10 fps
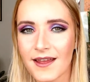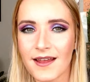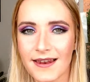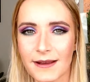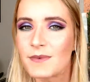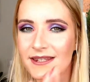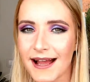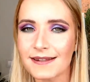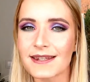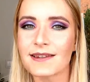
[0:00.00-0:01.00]
like
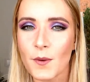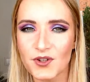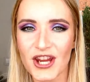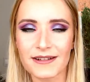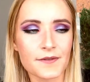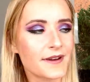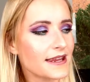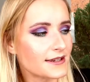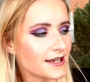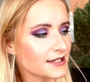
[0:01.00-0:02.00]
besides that, objectively,
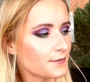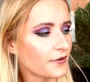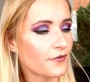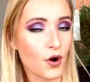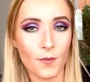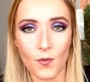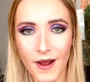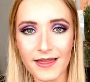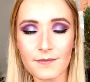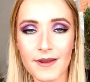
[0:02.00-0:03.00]
it does perform
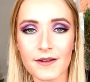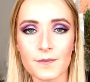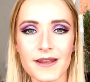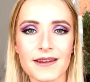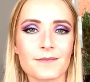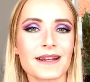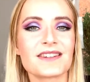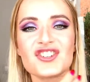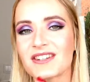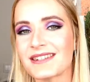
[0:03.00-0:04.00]
well in my opinion, but
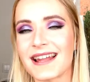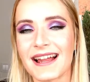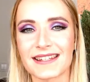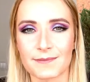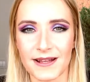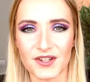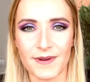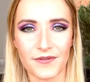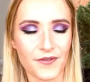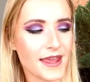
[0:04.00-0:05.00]
it's just not as much my
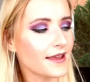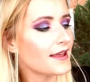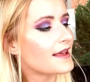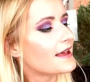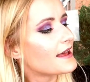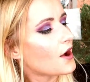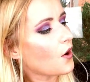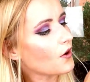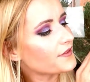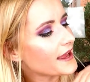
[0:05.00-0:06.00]
thing.
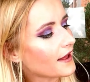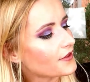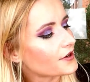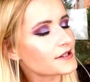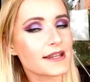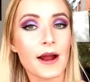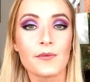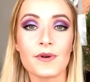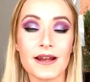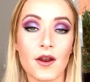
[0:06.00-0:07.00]
All the others, I
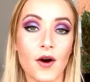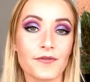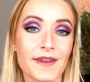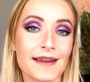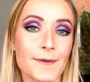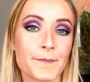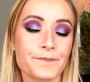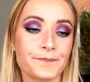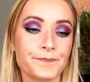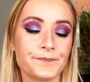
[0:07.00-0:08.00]
really love them.
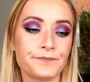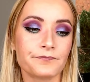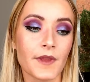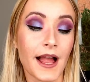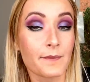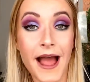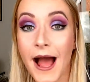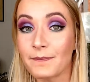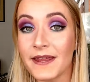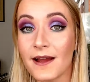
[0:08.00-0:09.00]
I'm
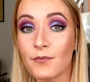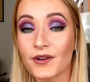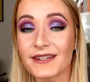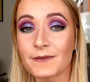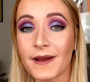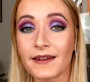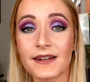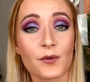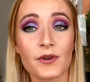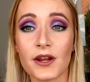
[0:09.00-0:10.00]
happy I bought this palette.
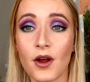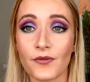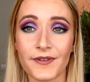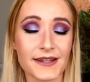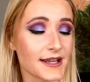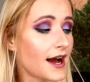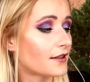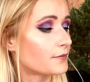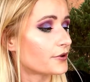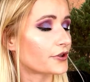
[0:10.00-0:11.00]
I really love Linda
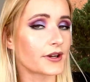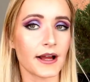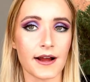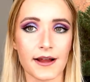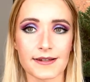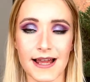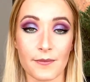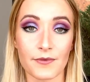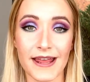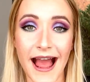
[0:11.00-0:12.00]
Hallberg, and I'm
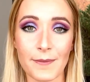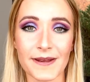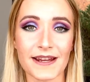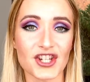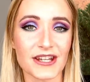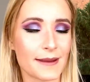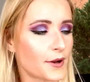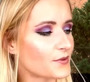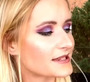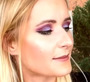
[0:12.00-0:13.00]
really happy that she came up
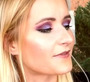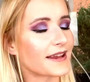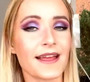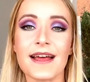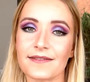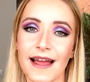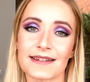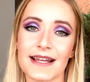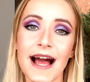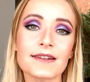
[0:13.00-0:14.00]
with something that
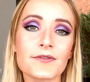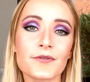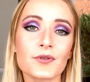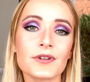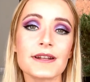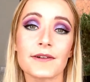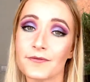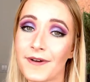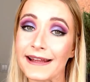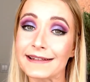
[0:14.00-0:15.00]
colorful
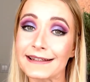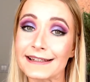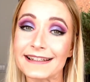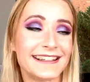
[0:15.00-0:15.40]
finally.